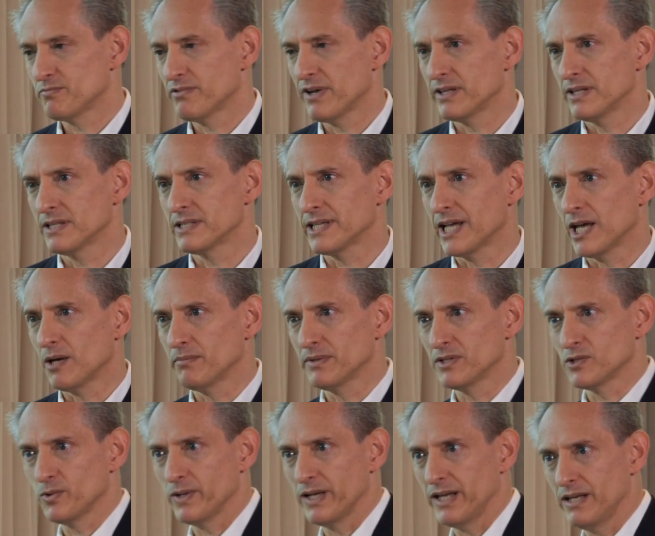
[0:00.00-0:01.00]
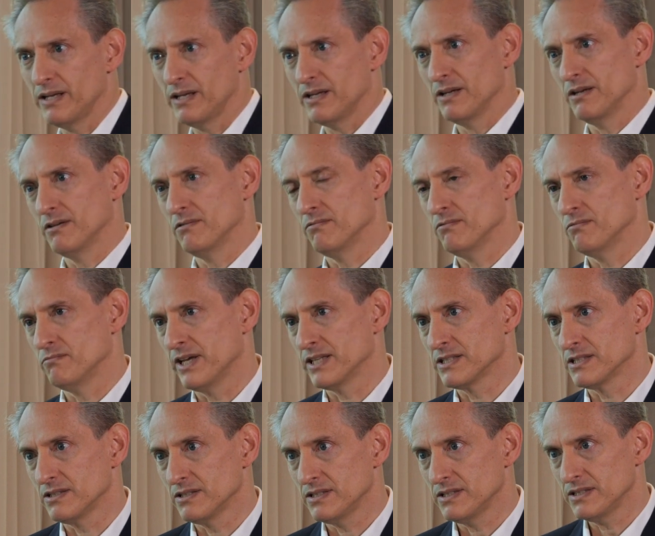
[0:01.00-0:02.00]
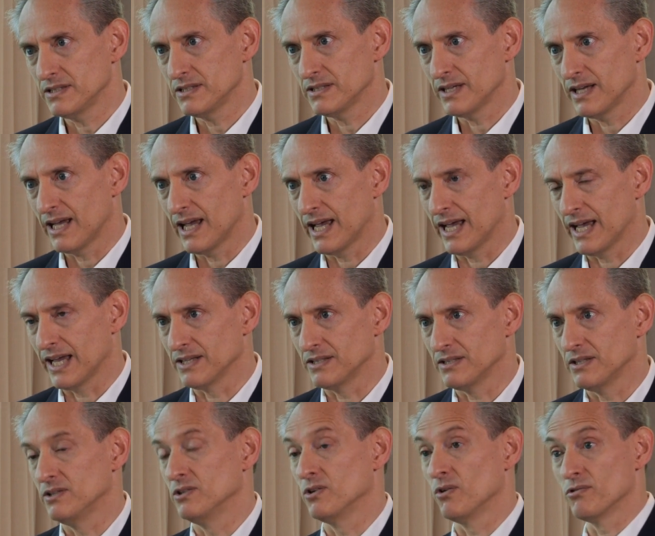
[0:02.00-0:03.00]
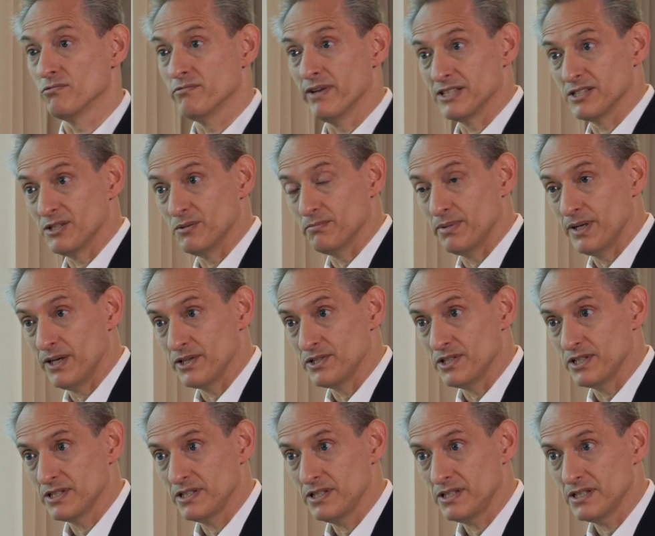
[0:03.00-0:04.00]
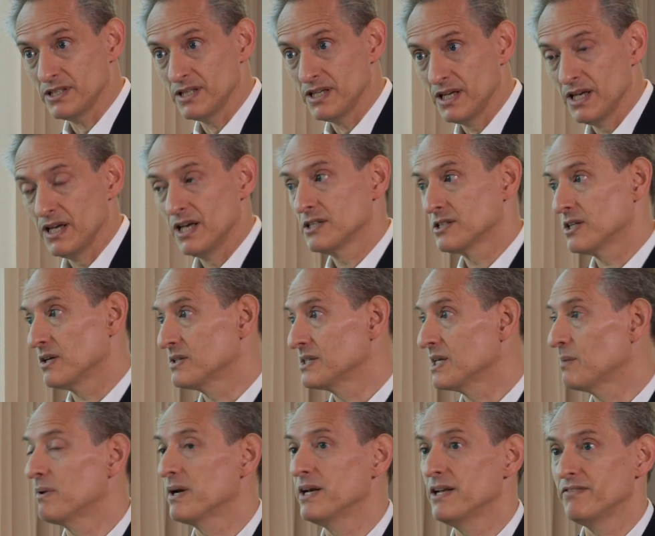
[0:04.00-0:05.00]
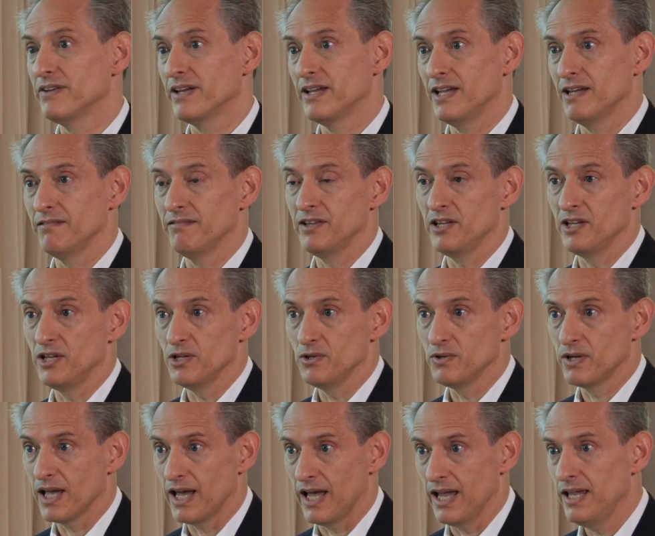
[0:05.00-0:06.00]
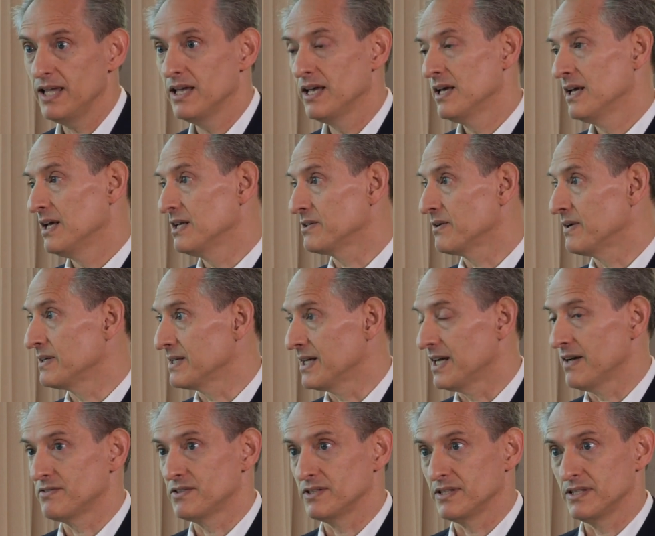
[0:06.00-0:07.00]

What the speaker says: break this down between resident and non-resident purchasers. So someone living here in the UK is going to have to